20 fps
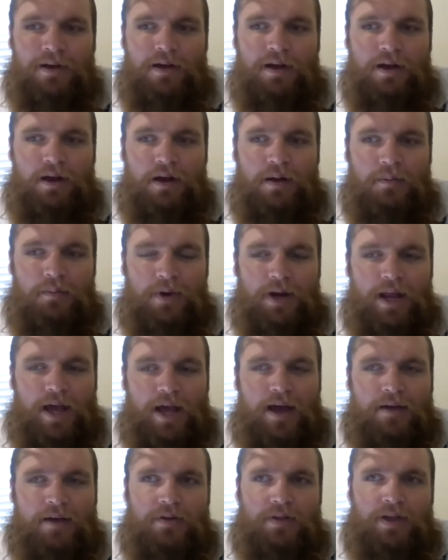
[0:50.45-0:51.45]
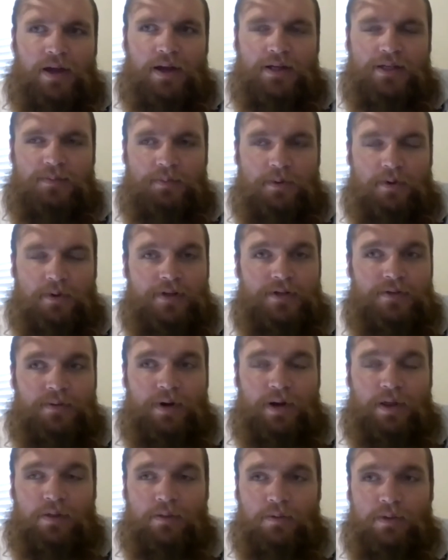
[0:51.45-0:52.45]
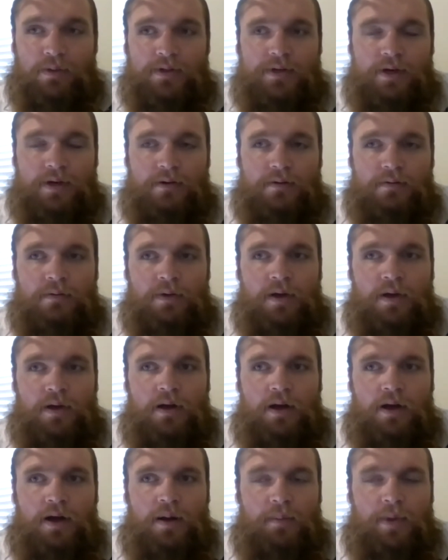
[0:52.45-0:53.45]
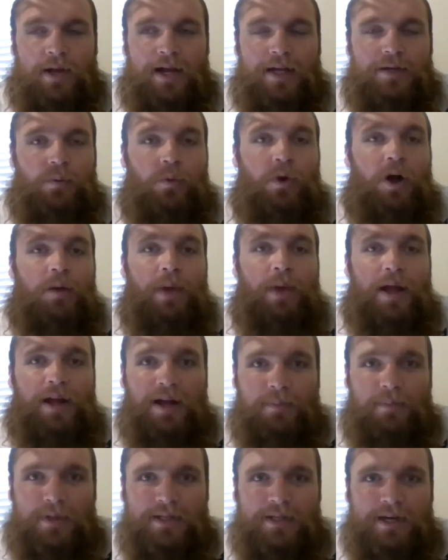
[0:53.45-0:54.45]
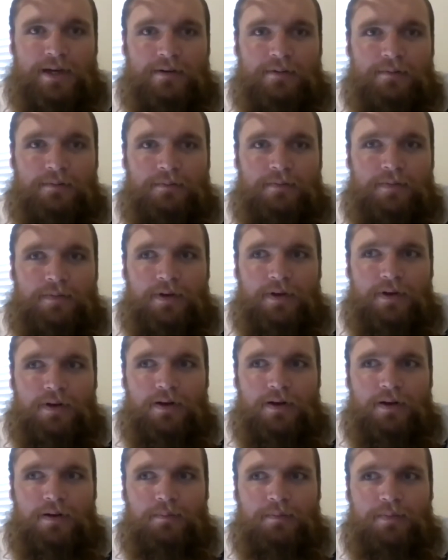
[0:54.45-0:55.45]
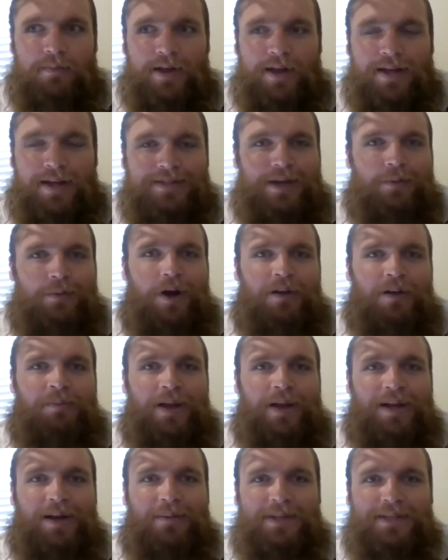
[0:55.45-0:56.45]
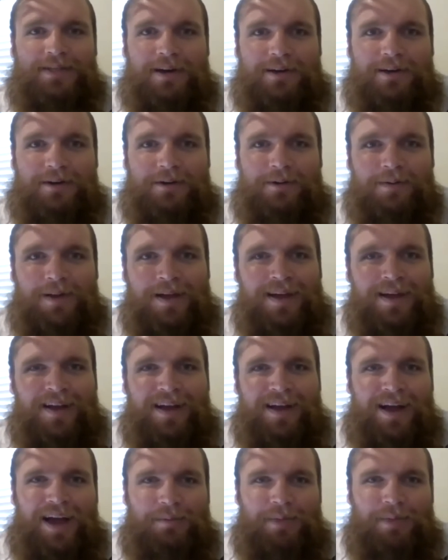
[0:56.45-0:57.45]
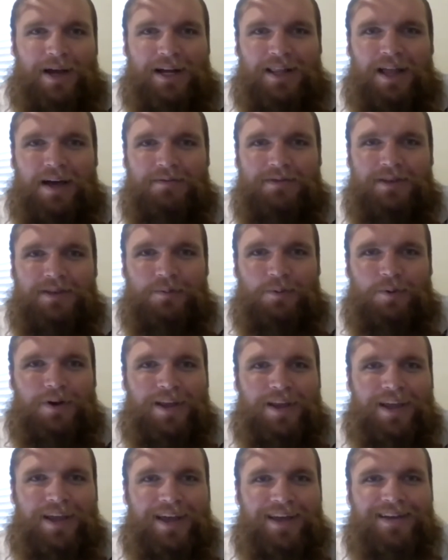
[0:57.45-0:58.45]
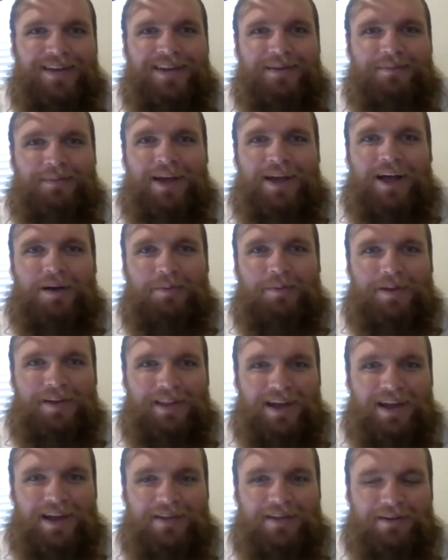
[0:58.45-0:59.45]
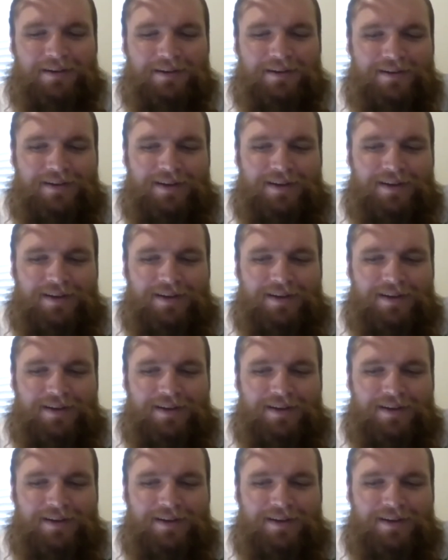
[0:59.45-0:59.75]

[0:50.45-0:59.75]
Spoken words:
But after that experience of running through the tunnel, I got to walk back up the tunnel. As I walked back up the tunnel, I had my gloves in one hand and my helmet in the other.